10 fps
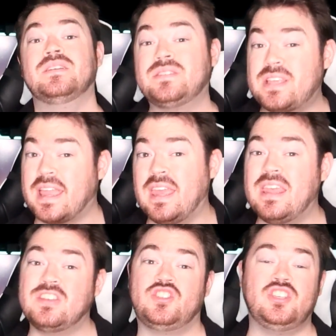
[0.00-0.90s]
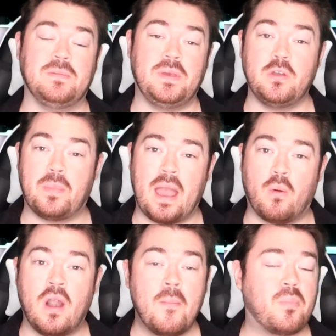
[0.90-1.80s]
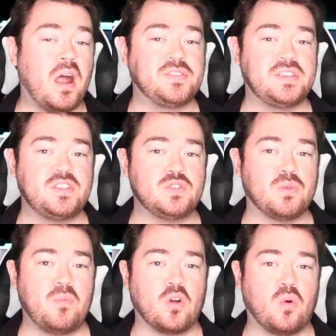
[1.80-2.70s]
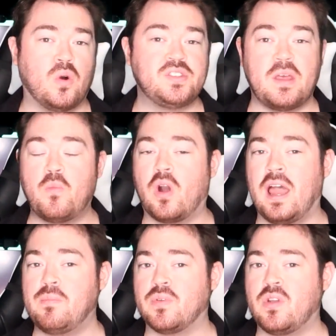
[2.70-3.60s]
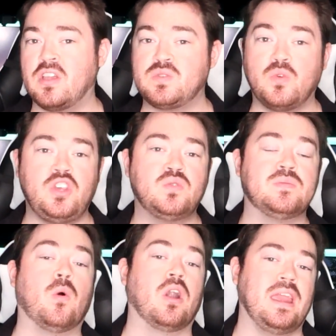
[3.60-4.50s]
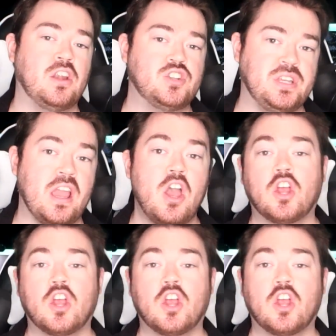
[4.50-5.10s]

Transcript: Second is GPU power. Processors with more cores and more hyperthreads will use more energy.